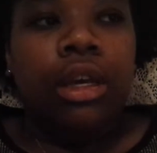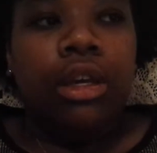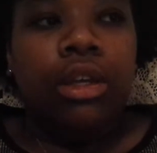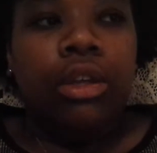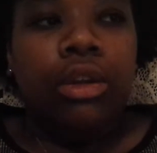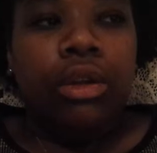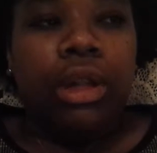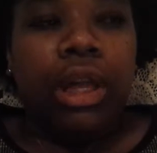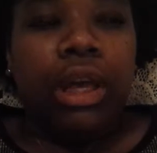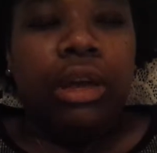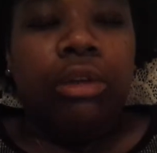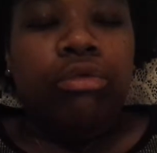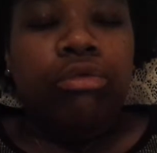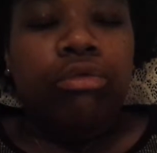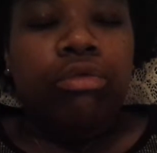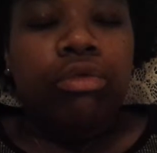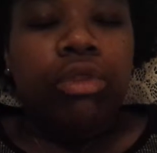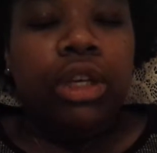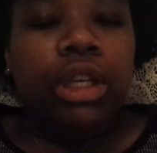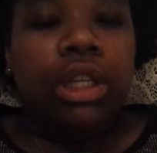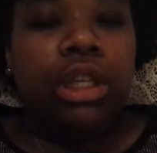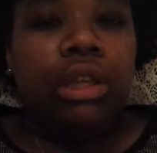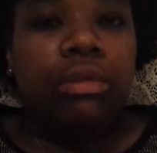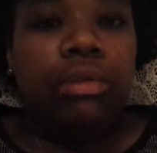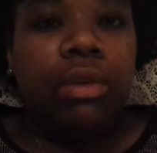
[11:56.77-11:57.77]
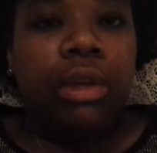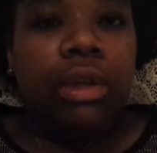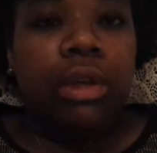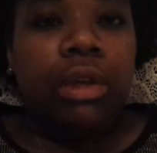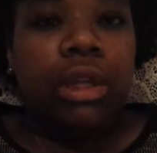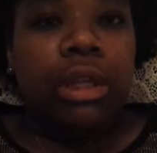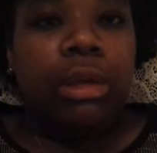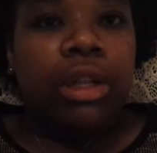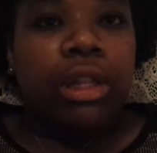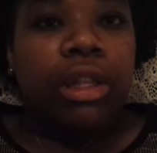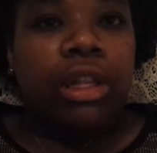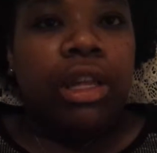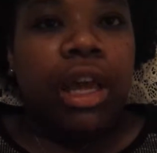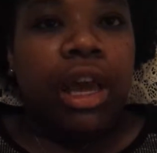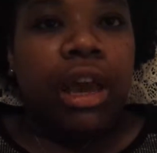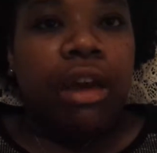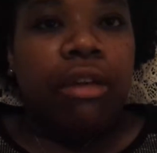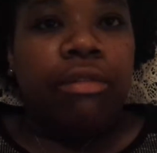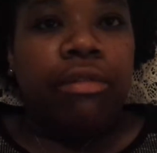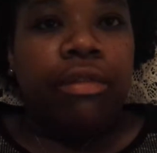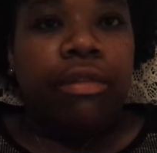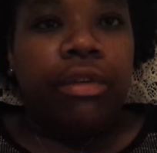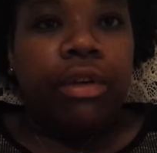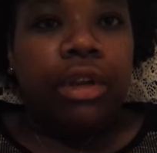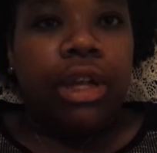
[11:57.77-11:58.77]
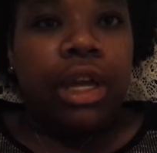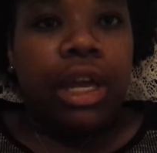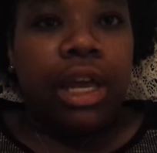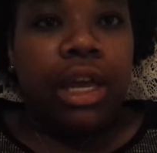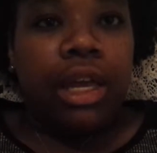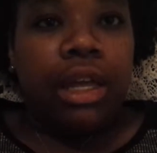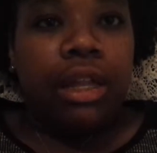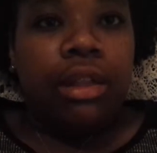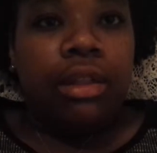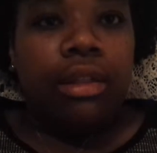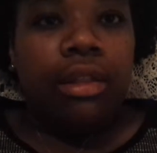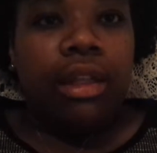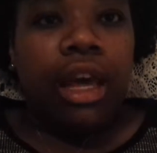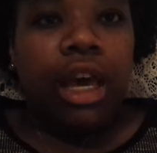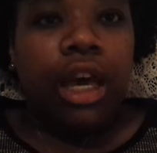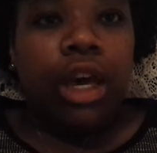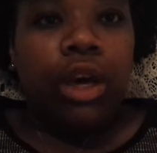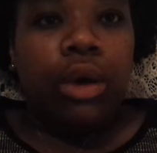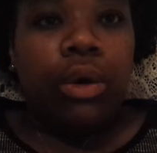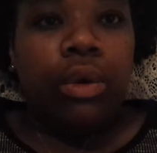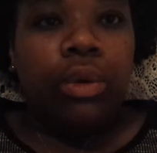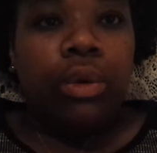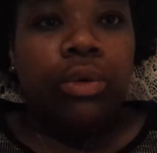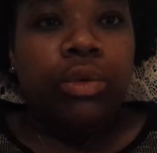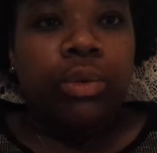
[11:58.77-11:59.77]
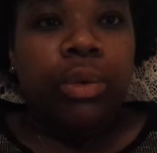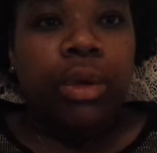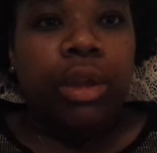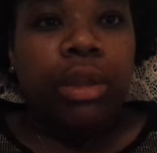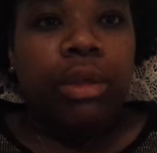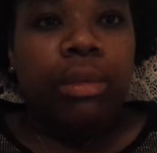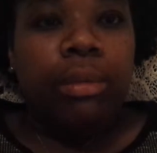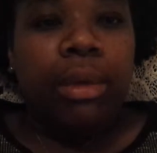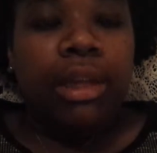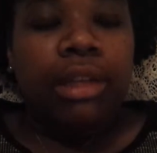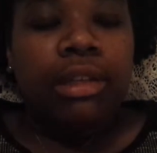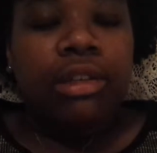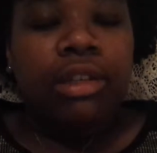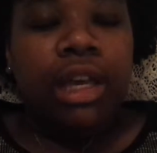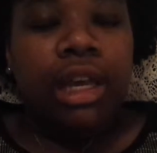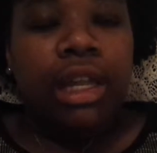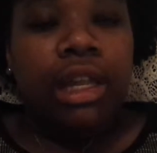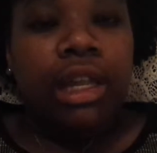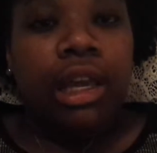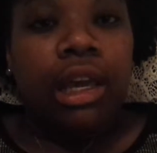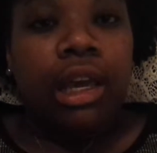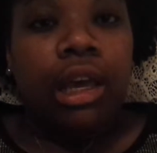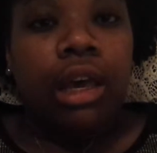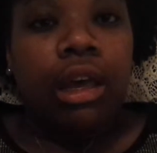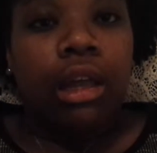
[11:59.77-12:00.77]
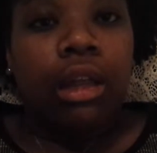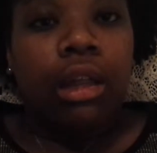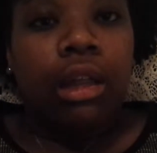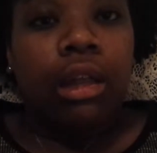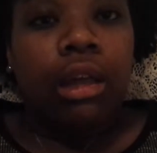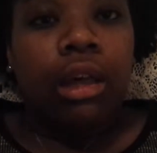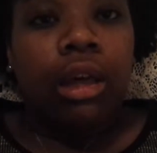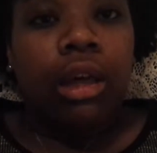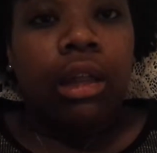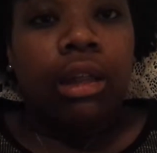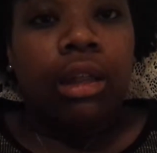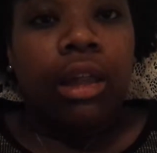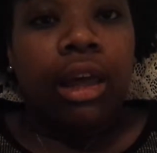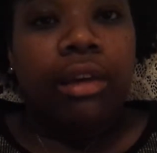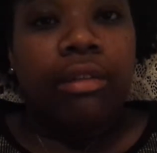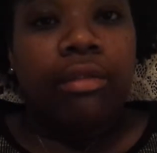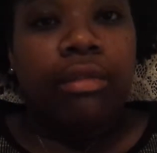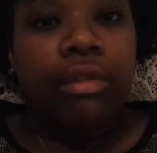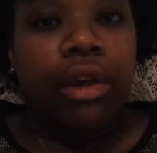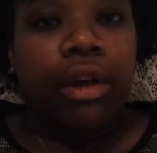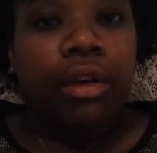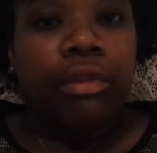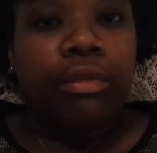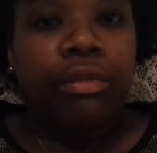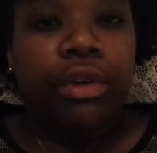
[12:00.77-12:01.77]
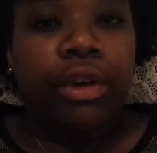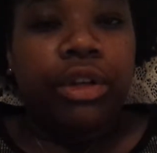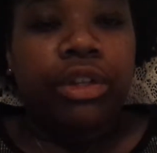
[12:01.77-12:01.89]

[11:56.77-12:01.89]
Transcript: you know, like really, really putting the effort in that goes with maintaining a lifelong